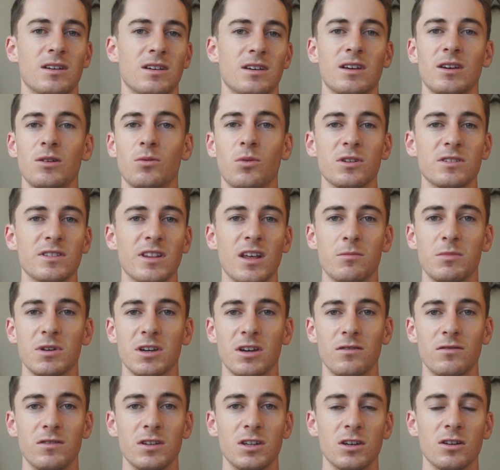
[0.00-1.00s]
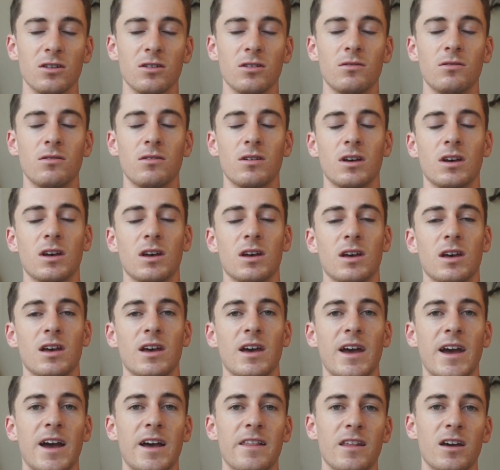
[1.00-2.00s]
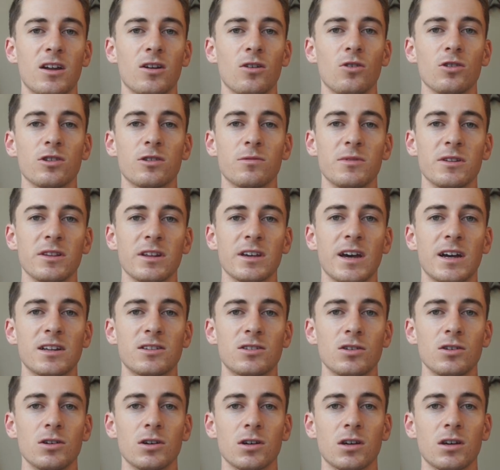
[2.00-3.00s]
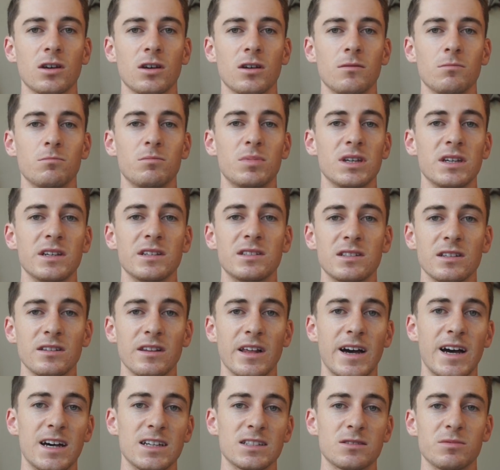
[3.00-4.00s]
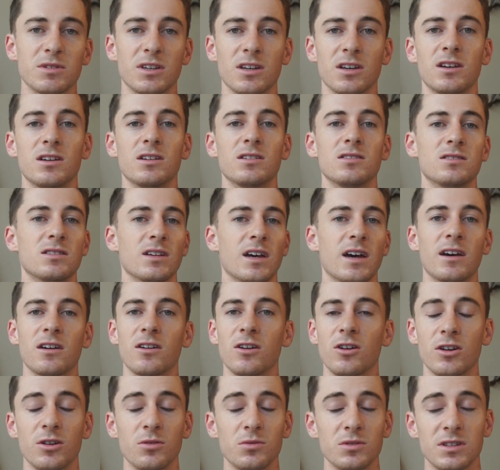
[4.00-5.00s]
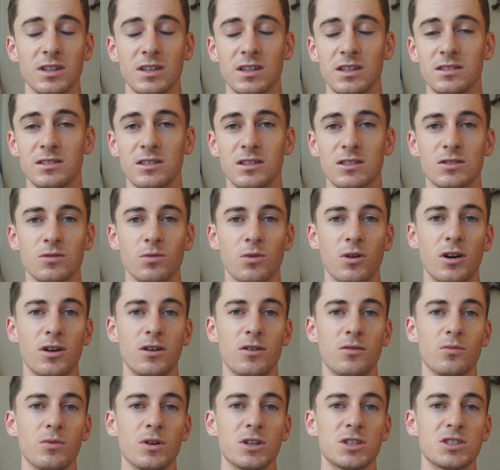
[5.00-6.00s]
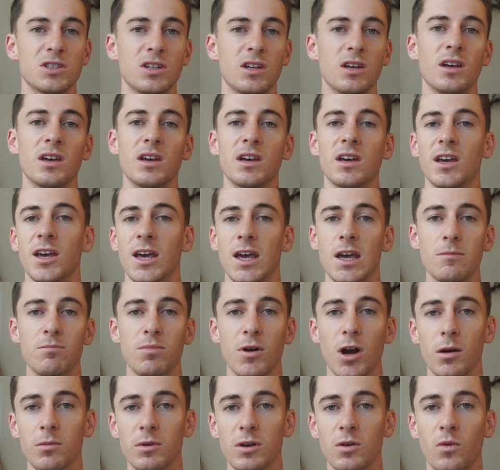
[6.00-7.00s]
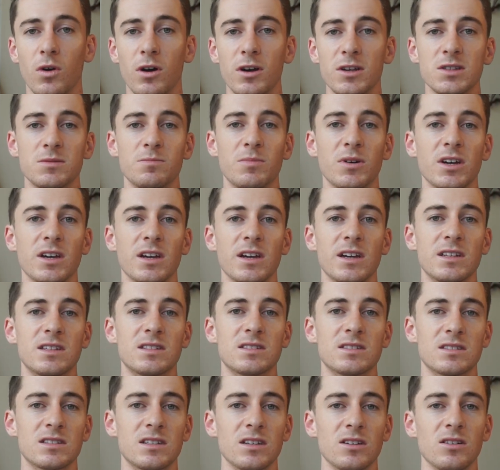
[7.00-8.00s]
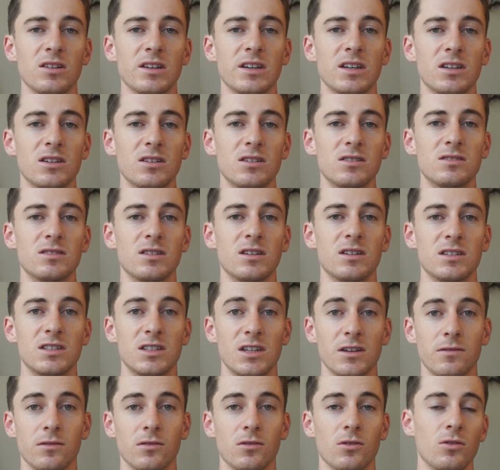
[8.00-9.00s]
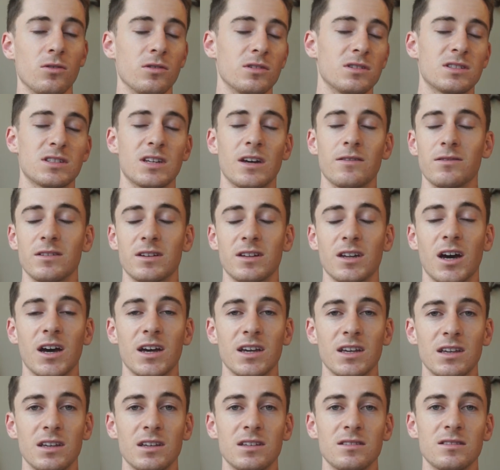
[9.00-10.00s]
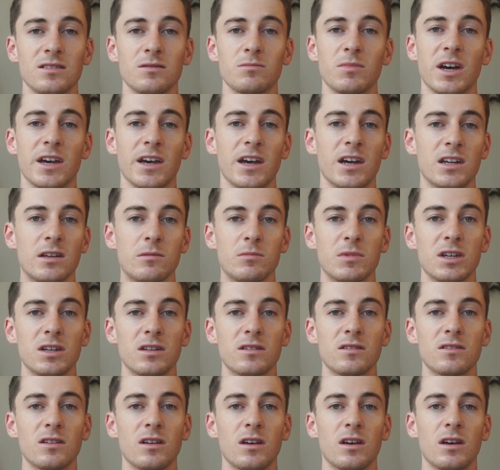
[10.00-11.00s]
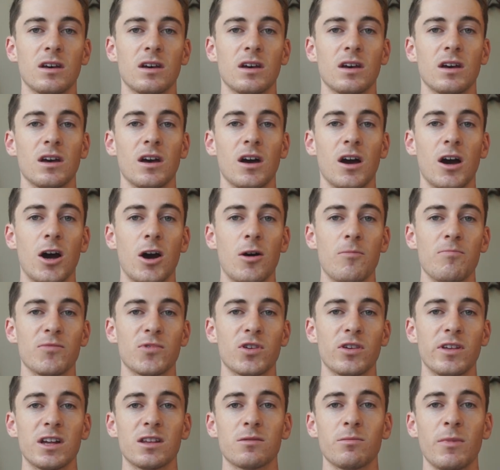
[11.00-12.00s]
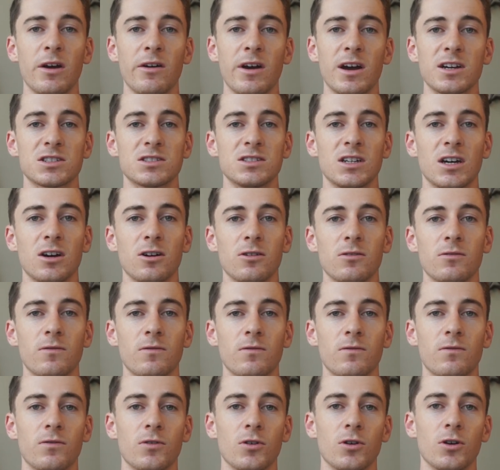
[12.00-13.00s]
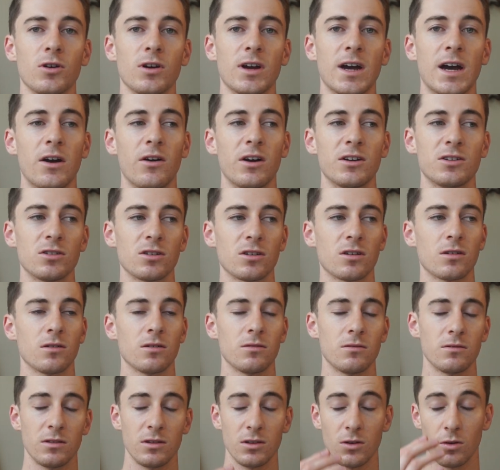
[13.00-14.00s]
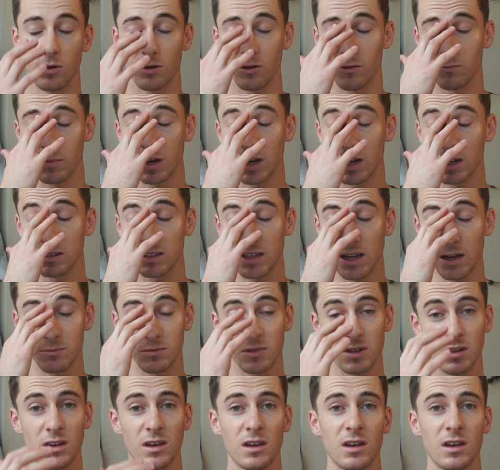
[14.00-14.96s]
it wasn't that big of a deal. And then ultimately I took BEC last because I heard it was the easiest one, which it probably was, but it still is difficult. It's definitely not easy by any means. So that's my rationale for how I took the order of my exams.